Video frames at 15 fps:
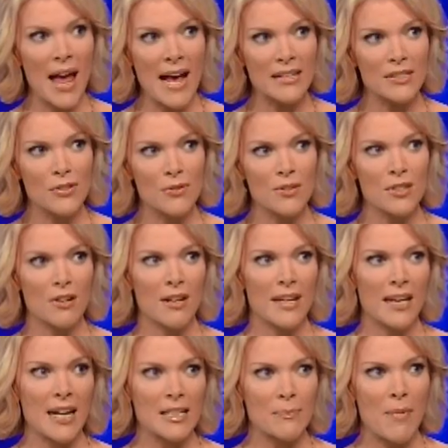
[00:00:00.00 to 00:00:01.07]
black students are
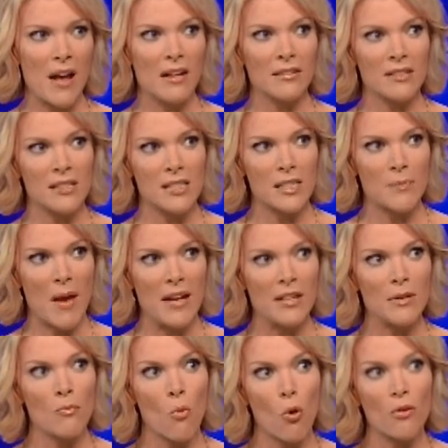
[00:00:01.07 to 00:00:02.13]
getting expelled and
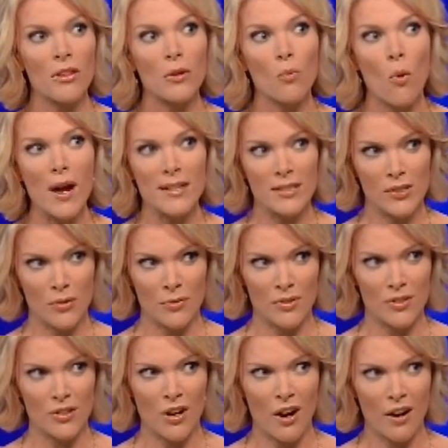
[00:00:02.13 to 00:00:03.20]
suspended more than white
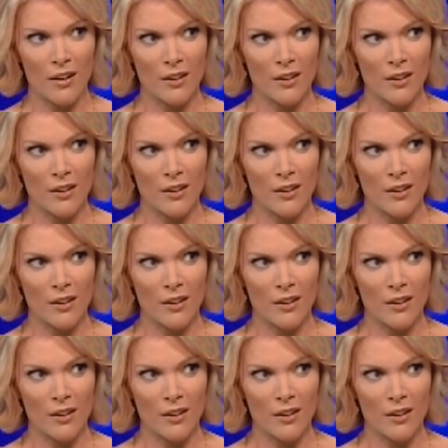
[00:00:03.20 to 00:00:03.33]
students are.